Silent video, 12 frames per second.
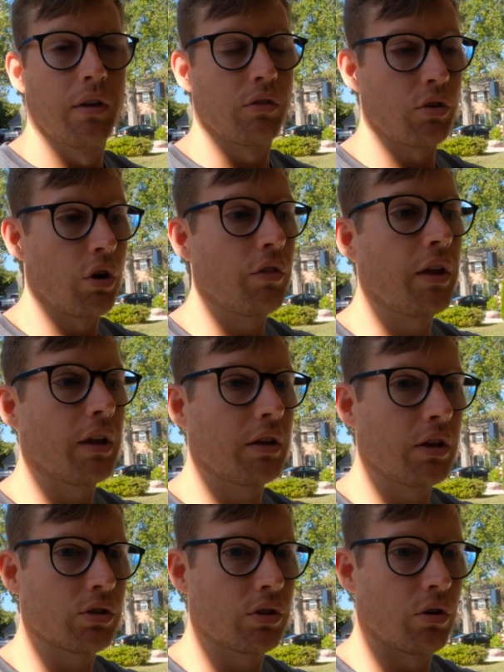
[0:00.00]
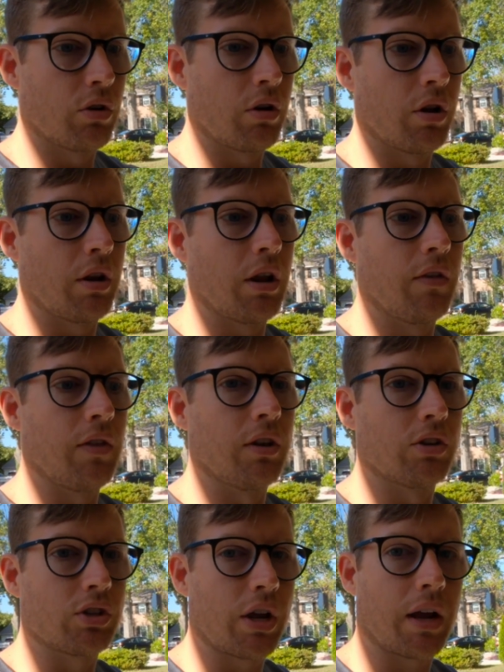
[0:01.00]
turn the ignition on, and
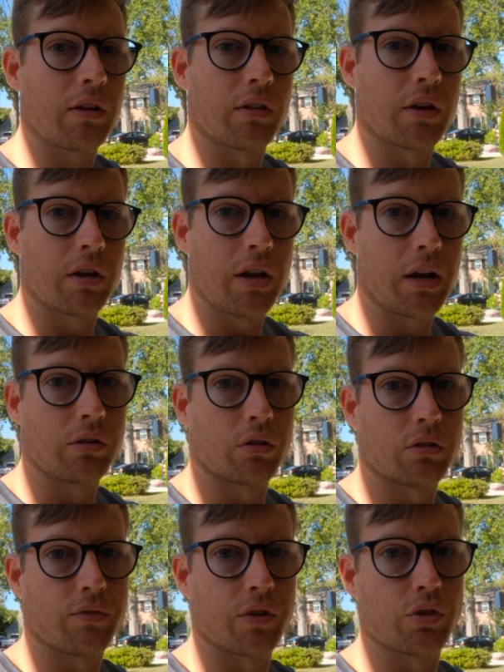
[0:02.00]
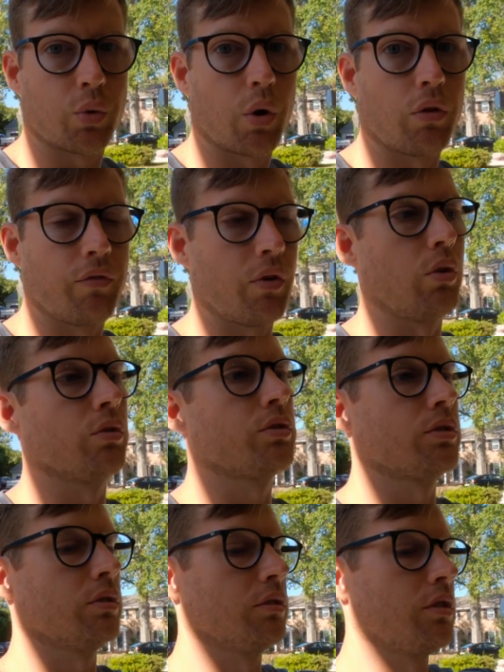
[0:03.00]
then check the connectors for 12 volts